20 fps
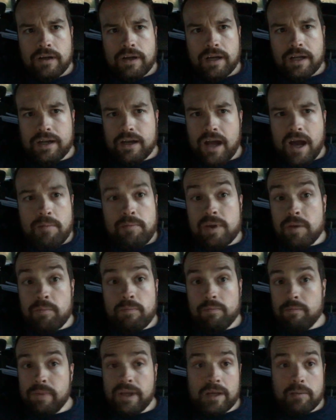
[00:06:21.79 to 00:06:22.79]
and not be
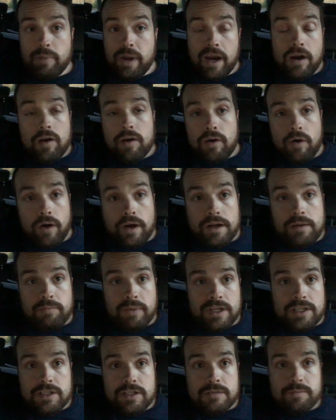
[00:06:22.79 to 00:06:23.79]
being paranoid,
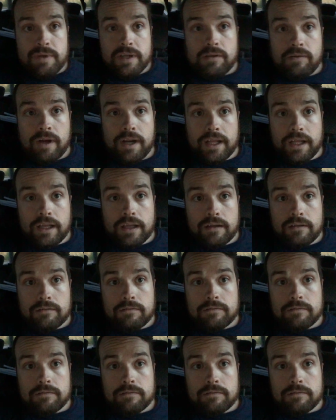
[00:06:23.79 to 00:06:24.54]
but just being ready.